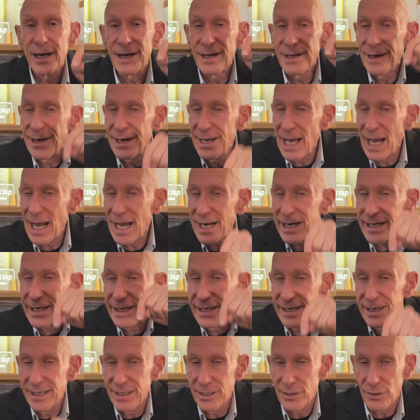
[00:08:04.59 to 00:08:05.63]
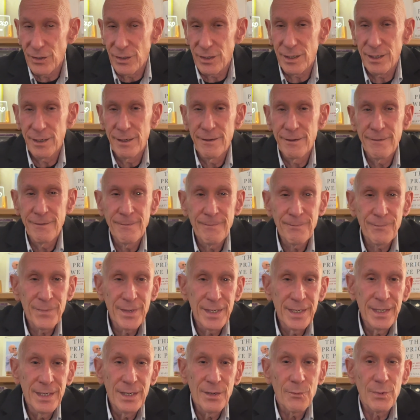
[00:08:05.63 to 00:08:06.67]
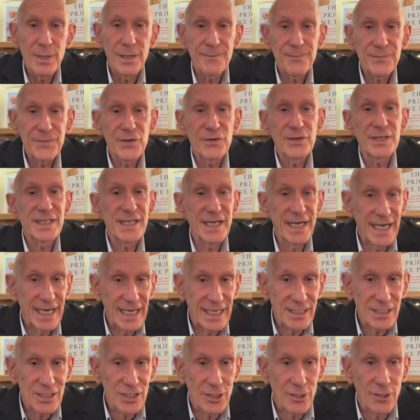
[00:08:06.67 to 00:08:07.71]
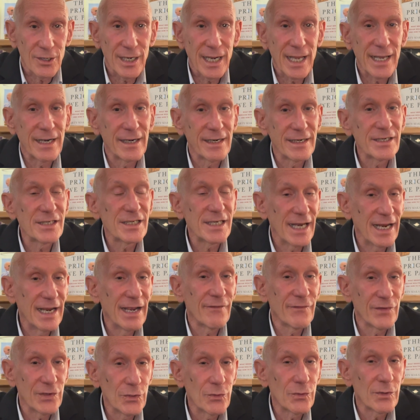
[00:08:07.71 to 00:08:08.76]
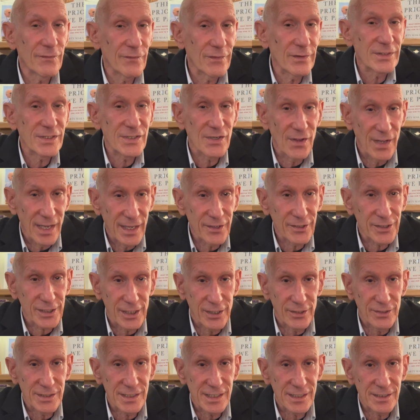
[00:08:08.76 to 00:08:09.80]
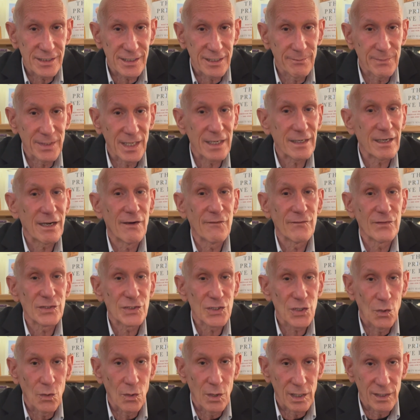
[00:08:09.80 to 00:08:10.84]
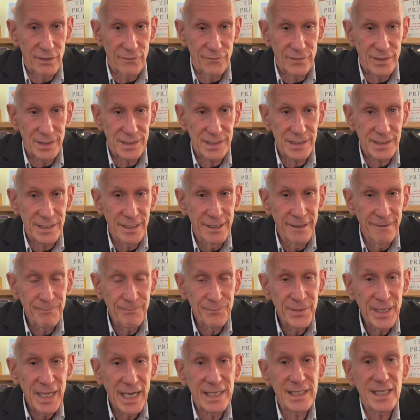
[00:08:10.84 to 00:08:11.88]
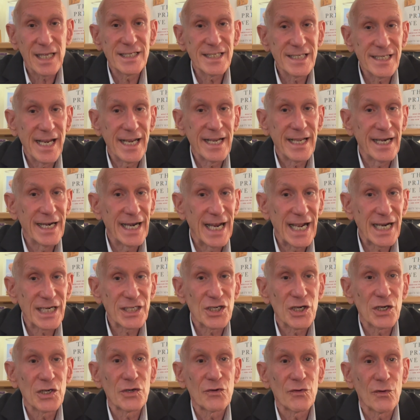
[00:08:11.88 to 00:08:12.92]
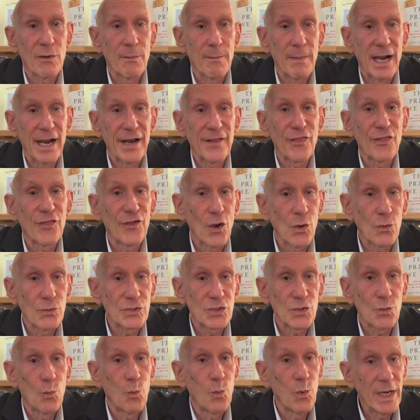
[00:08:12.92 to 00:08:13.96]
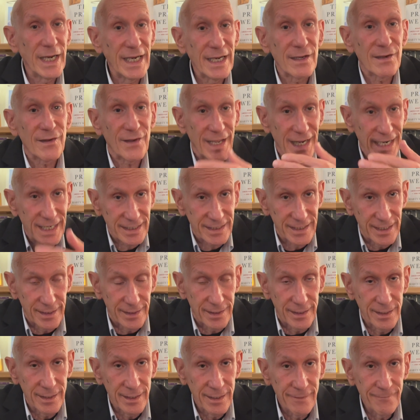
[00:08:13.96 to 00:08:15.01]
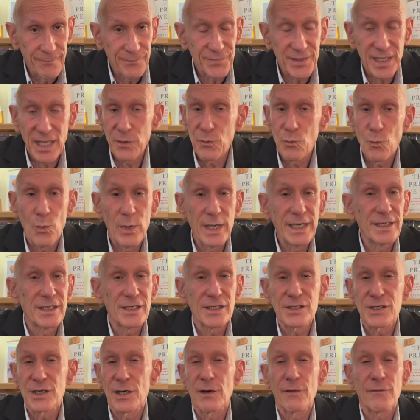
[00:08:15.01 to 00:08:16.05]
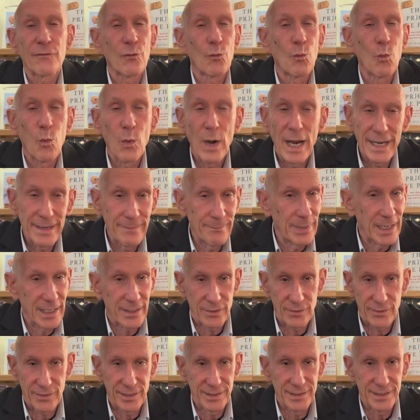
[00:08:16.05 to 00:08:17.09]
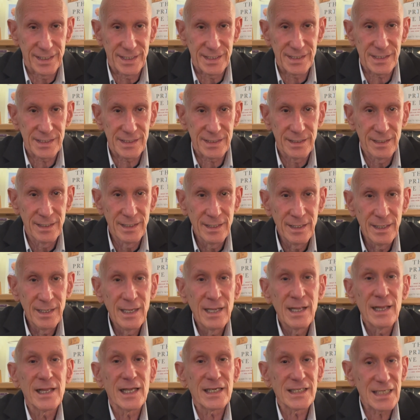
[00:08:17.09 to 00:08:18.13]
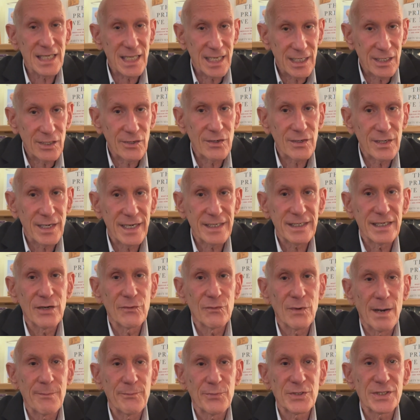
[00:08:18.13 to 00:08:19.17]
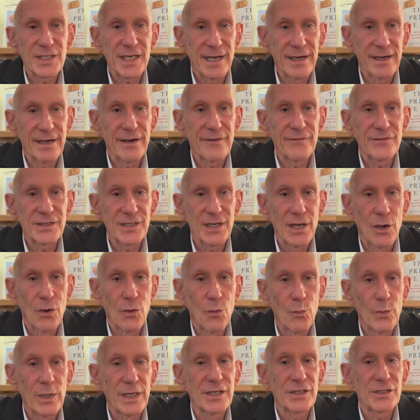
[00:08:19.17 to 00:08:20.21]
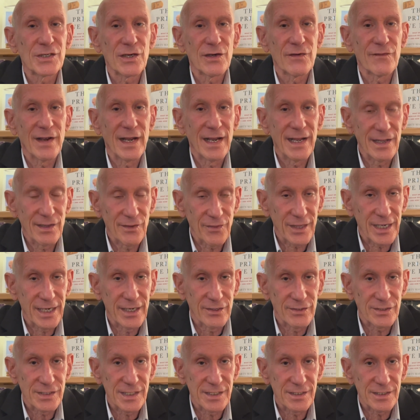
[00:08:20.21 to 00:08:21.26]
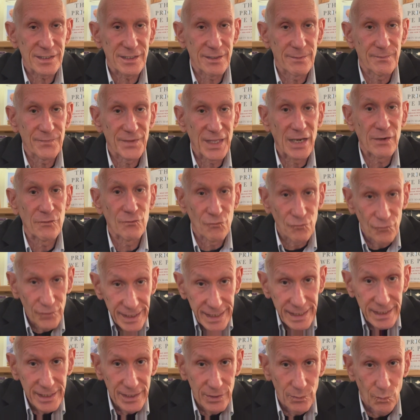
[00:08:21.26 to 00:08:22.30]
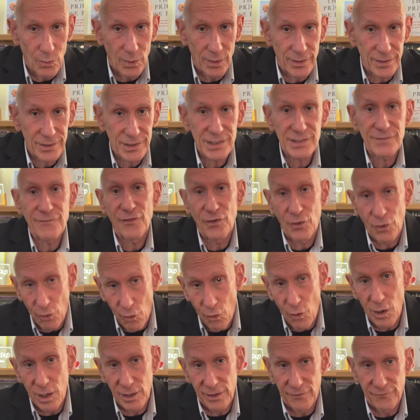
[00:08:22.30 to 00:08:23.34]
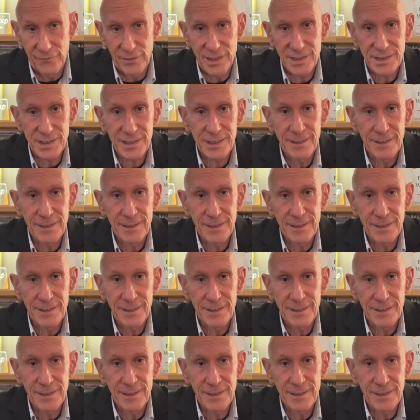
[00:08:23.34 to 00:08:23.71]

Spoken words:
Not here. Well, there is an answer, and it is to have a universal healthcare system that covers all of us. And let's take an action to remind those we elected that we deserve way better than this. Let's let our elected representatives know we deserve a healthcare system that really works for all of us.